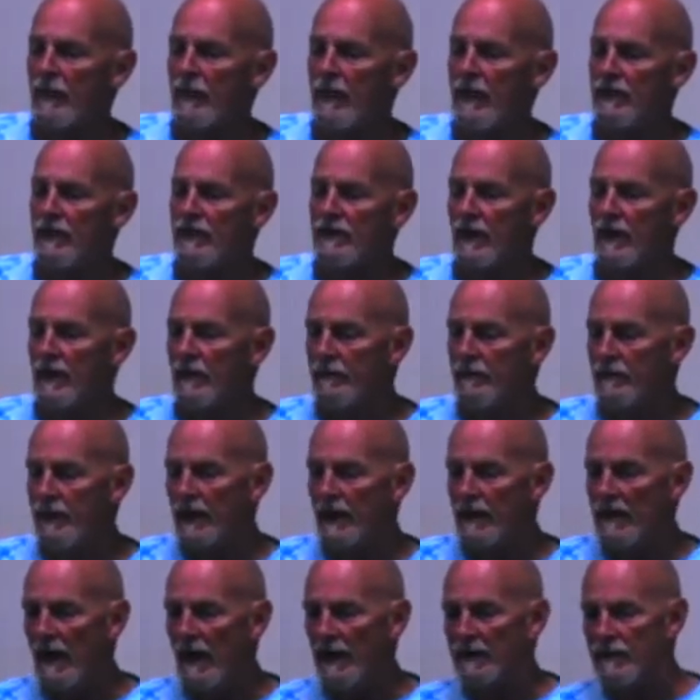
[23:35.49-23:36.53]
he's a
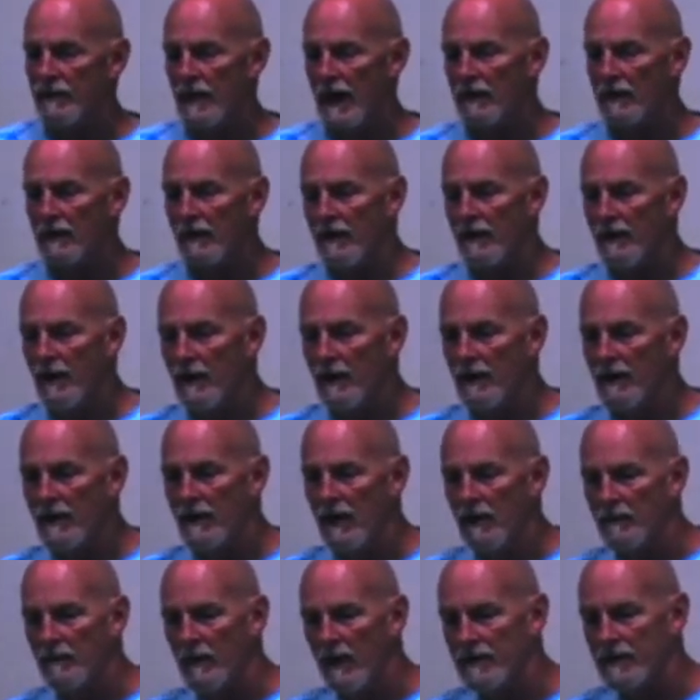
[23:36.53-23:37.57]
big contractor there,
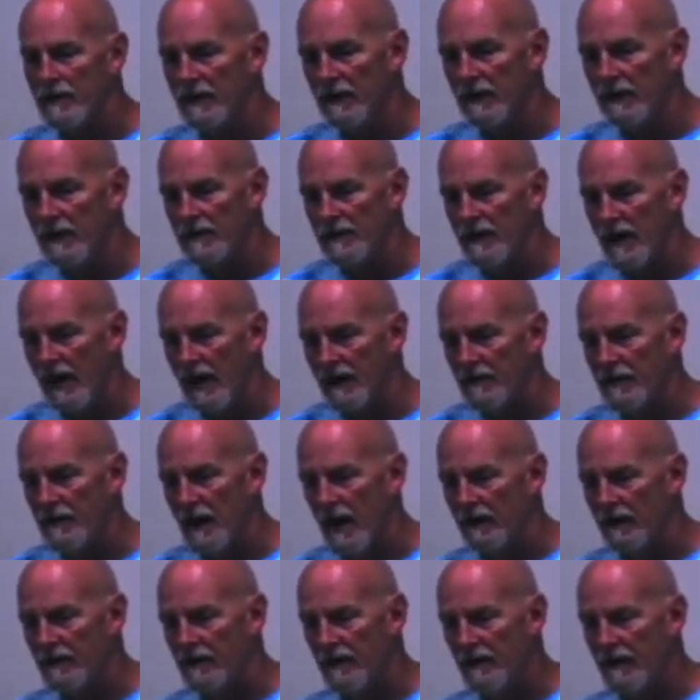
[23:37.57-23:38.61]
a Marshallese
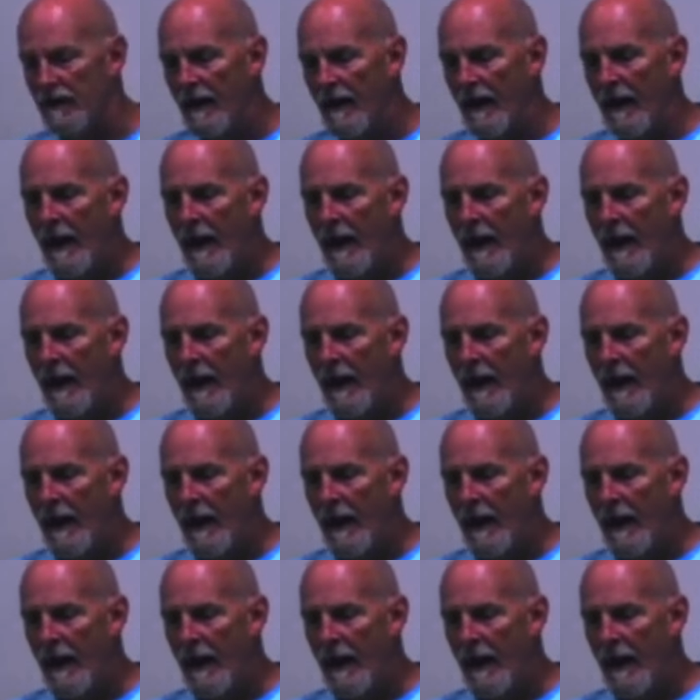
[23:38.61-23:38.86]
contractor.